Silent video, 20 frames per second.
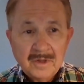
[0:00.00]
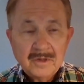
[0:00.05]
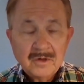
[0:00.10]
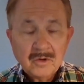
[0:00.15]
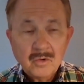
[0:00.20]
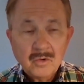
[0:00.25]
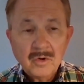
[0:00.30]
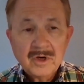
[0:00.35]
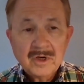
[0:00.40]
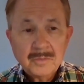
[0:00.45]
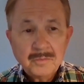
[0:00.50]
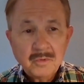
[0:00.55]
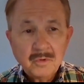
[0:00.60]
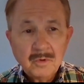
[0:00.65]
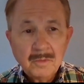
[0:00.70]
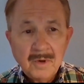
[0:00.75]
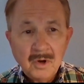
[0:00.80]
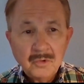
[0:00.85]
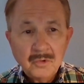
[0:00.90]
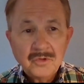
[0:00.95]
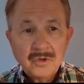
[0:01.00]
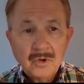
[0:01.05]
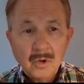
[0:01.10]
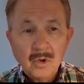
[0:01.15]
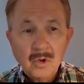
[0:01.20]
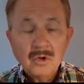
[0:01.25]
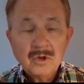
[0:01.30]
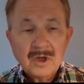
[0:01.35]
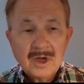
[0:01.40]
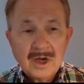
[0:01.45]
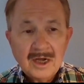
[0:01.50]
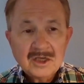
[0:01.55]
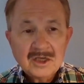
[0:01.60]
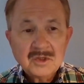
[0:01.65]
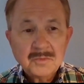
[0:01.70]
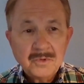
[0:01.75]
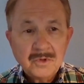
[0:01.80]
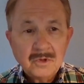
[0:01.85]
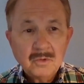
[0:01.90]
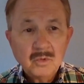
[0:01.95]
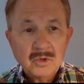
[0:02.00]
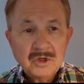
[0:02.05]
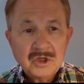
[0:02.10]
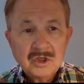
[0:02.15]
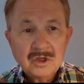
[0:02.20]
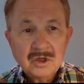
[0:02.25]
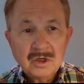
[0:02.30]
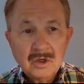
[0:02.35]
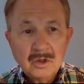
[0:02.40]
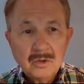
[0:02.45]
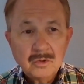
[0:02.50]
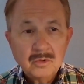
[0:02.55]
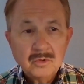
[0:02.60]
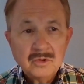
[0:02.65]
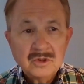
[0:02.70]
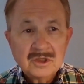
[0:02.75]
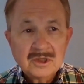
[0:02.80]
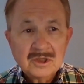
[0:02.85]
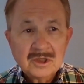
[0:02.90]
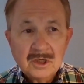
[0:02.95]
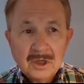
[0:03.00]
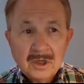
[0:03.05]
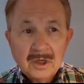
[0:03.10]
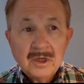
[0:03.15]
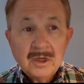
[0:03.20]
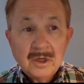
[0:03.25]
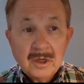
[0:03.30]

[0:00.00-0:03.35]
They're going to promote the whole gospel, which includes